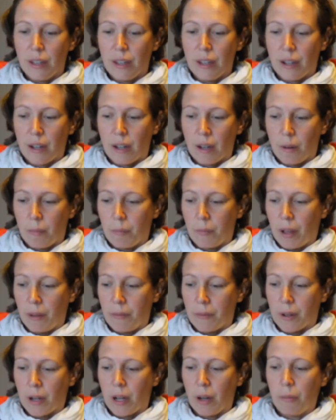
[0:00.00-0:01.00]

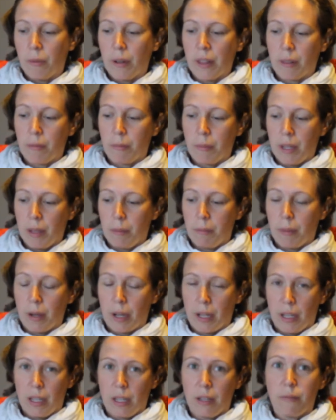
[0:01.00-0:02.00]
I've got with me
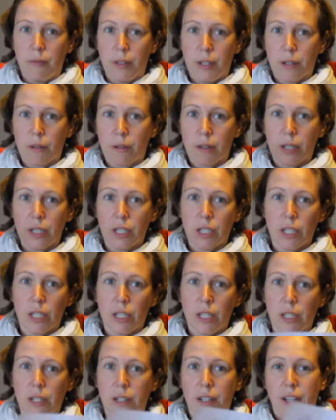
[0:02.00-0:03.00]
my inventory
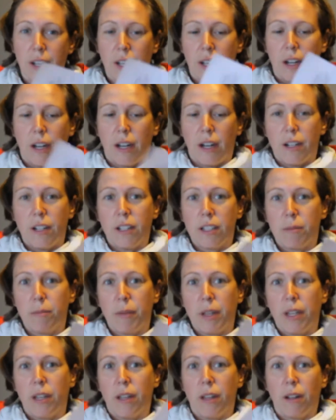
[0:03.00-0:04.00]
sheet. I just
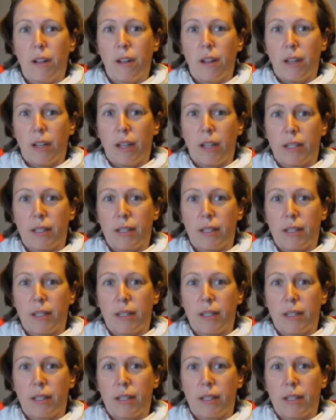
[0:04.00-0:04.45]
made a